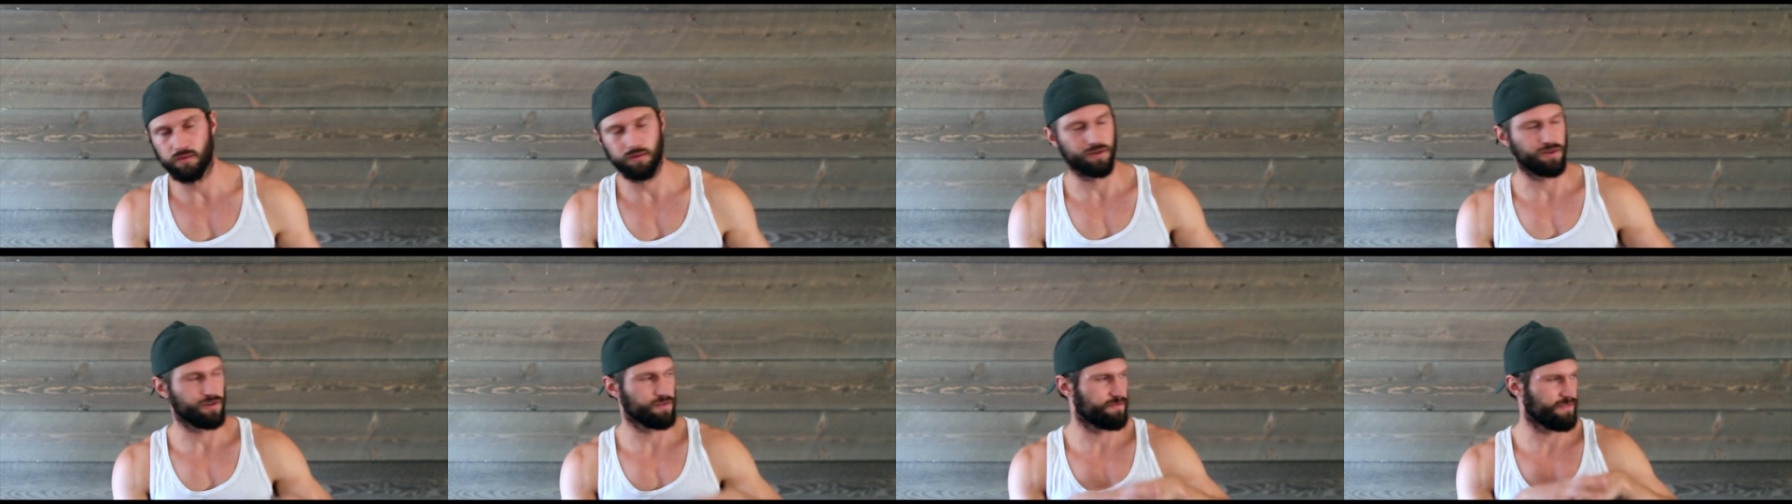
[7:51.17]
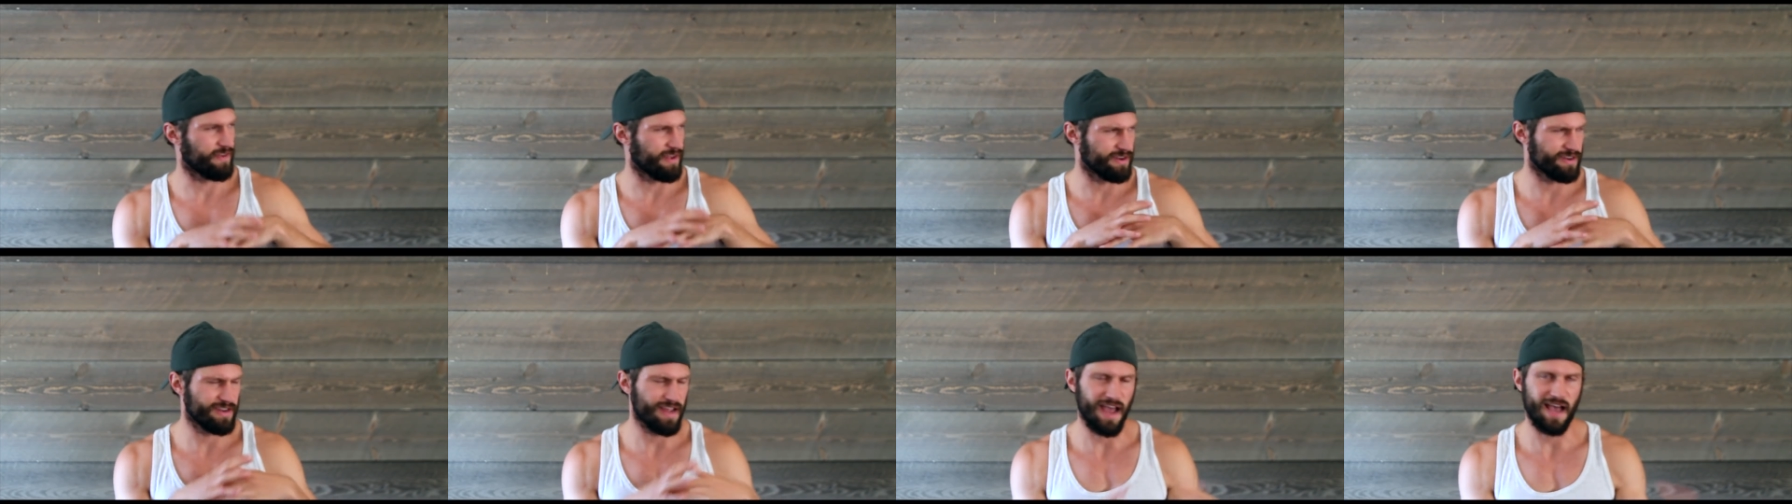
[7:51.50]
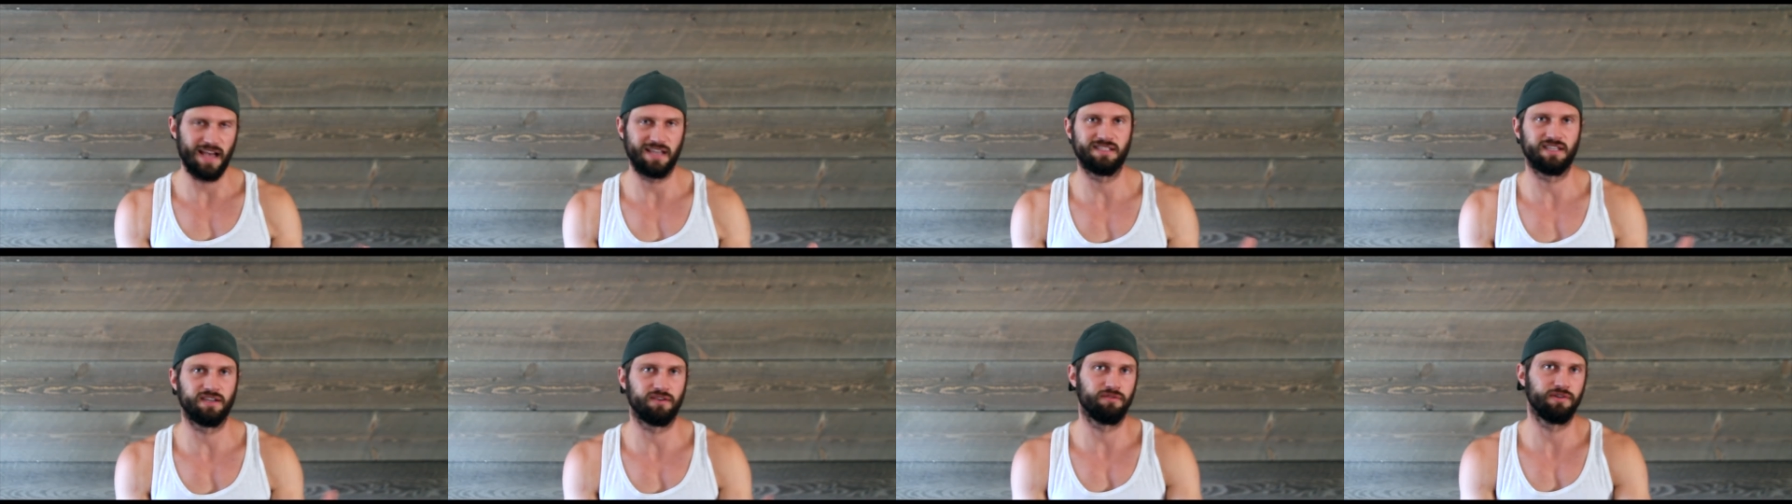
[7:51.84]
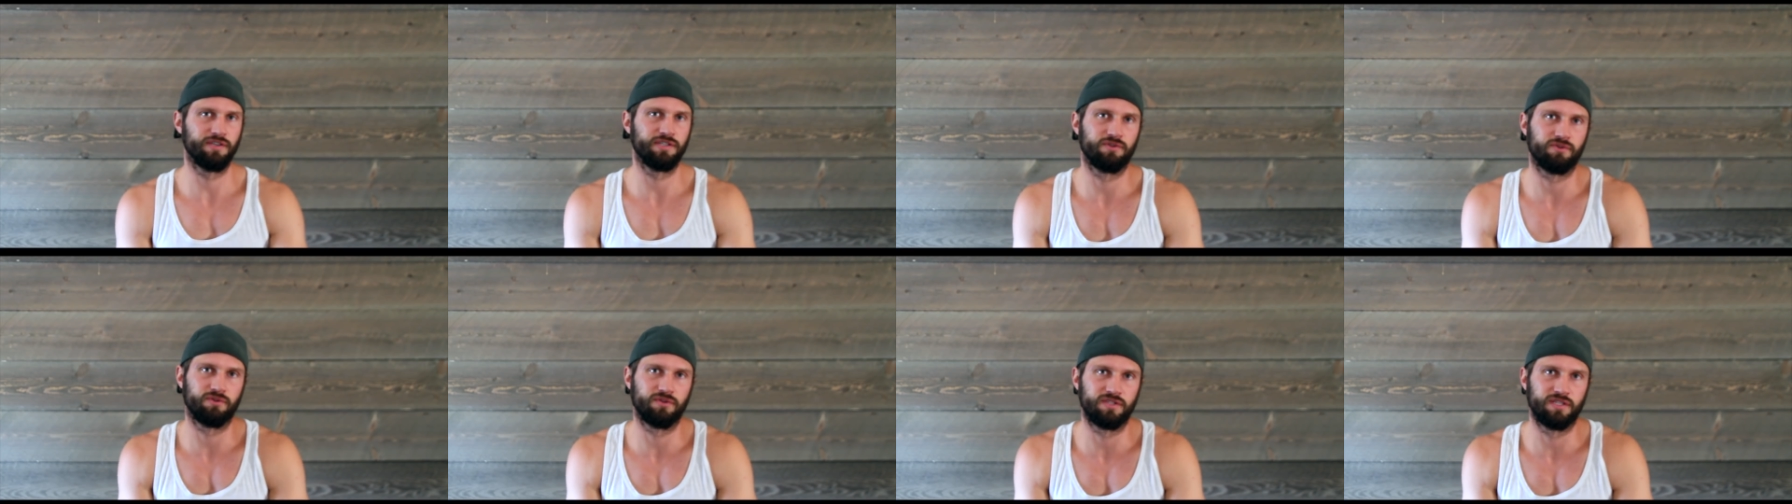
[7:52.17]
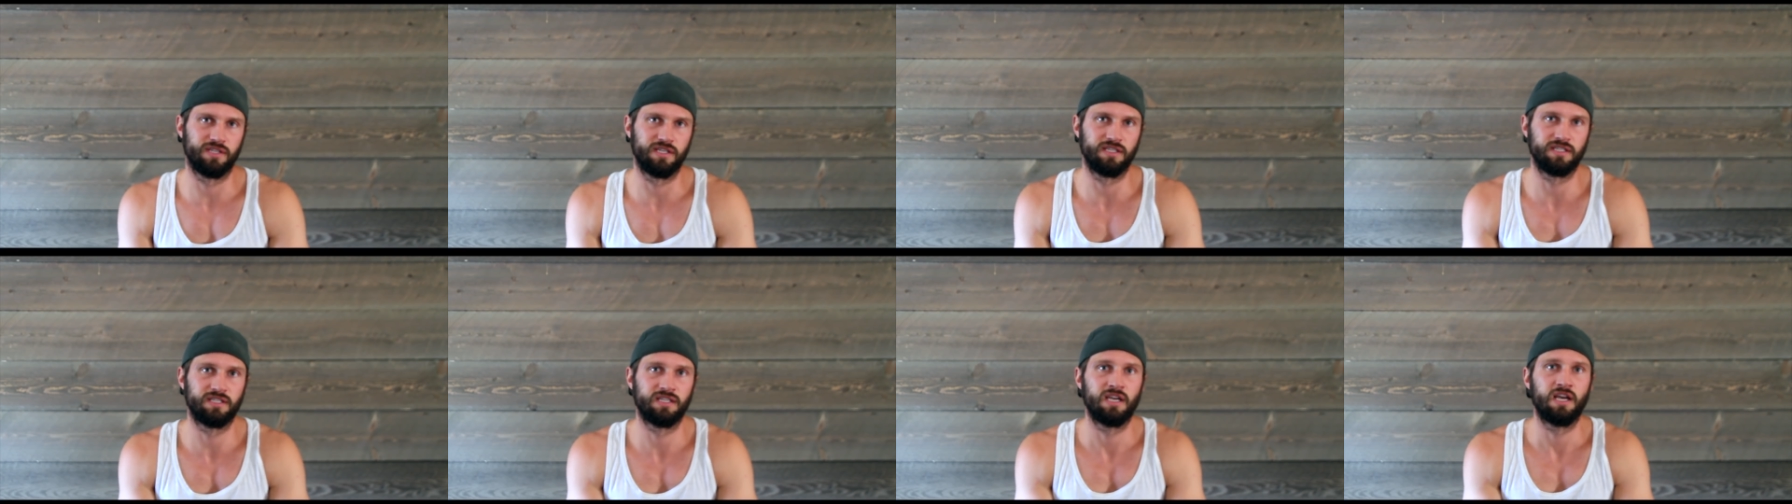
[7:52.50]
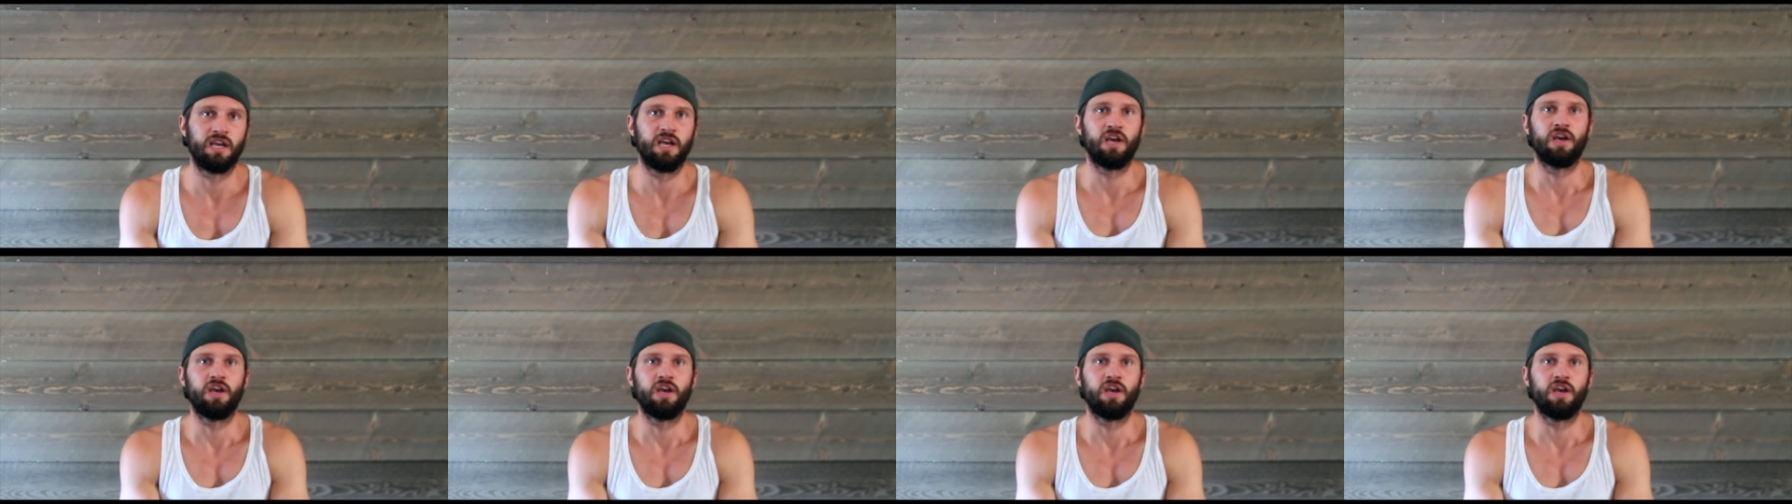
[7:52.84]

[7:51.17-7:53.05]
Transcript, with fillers: which are fantastic resources,